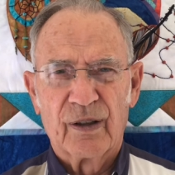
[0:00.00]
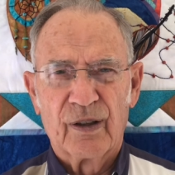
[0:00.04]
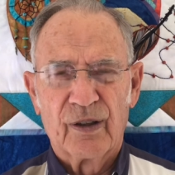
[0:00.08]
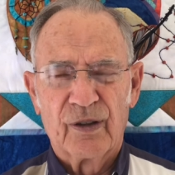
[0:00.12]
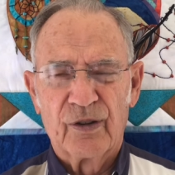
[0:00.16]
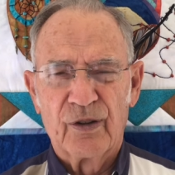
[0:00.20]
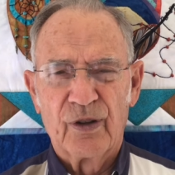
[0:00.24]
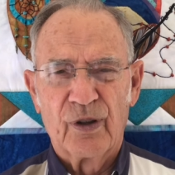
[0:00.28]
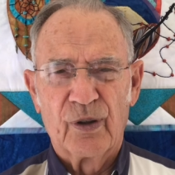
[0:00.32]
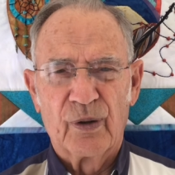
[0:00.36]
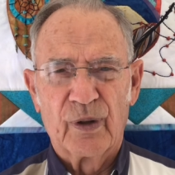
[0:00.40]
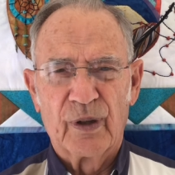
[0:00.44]

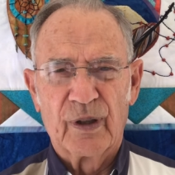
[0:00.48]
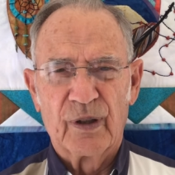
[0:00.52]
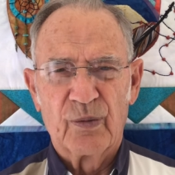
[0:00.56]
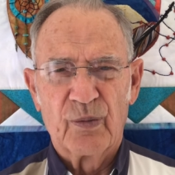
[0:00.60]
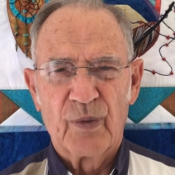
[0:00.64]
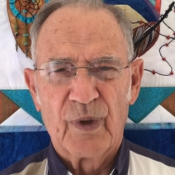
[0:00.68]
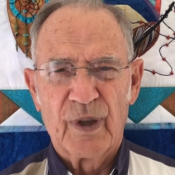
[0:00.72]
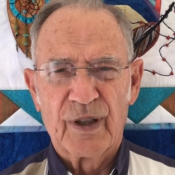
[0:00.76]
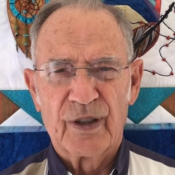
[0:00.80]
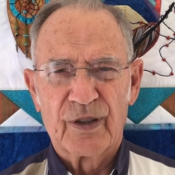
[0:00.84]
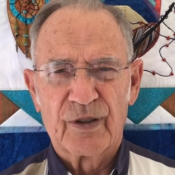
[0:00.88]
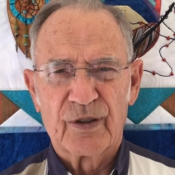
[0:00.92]
do it
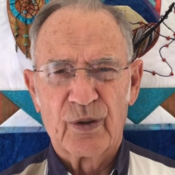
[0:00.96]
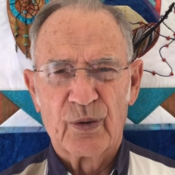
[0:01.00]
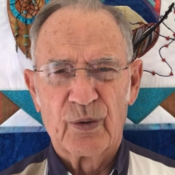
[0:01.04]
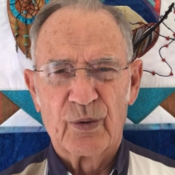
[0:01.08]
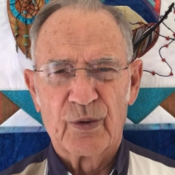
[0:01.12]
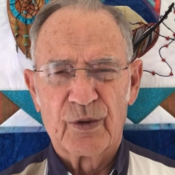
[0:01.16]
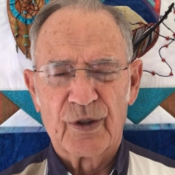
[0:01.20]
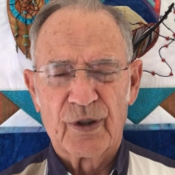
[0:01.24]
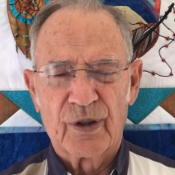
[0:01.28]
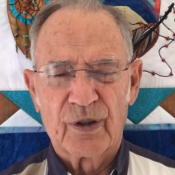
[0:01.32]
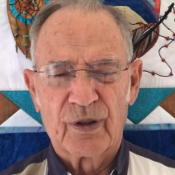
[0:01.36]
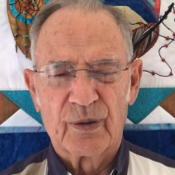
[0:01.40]
based on
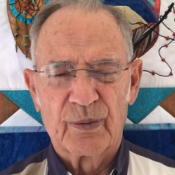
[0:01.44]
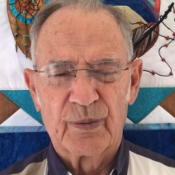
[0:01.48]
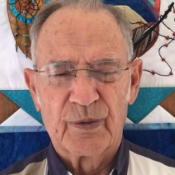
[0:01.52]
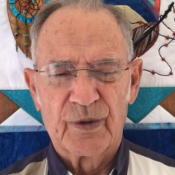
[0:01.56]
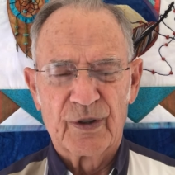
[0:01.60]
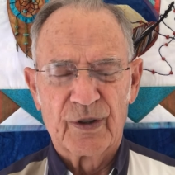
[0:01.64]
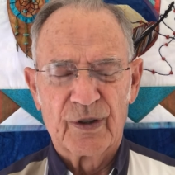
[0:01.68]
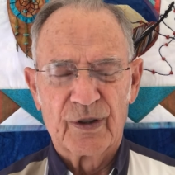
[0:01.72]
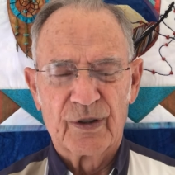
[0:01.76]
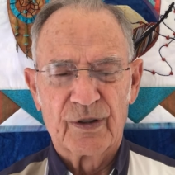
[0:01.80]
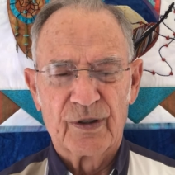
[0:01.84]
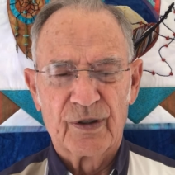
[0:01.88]

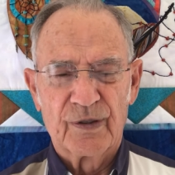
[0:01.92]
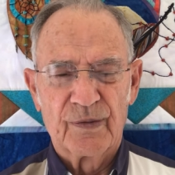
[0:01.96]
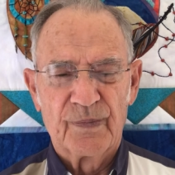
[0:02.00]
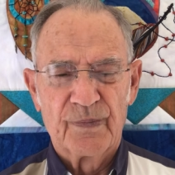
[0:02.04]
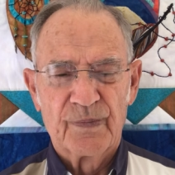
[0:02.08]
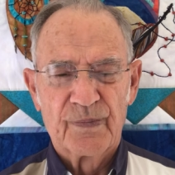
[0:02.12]
circumcision.